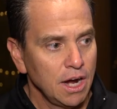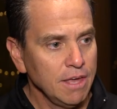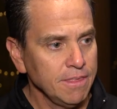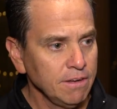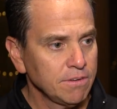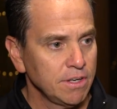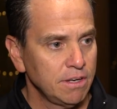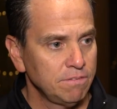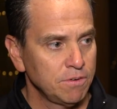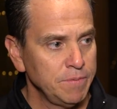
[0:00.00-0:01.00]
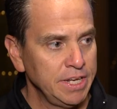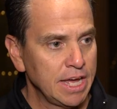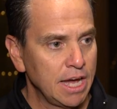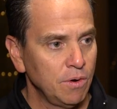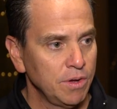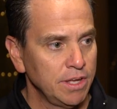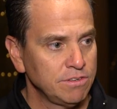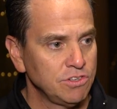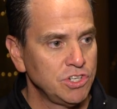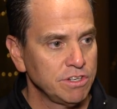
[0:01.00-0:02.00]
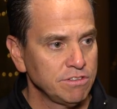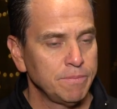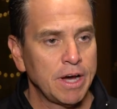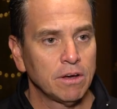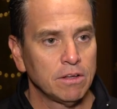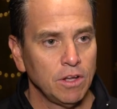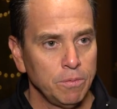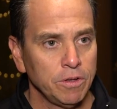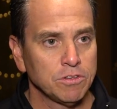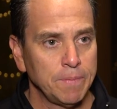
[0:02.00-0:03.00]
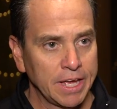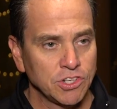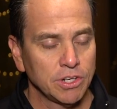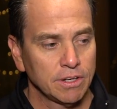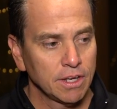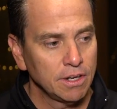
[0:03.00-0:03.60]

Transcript: I think uh, for me now it's just about global expansion.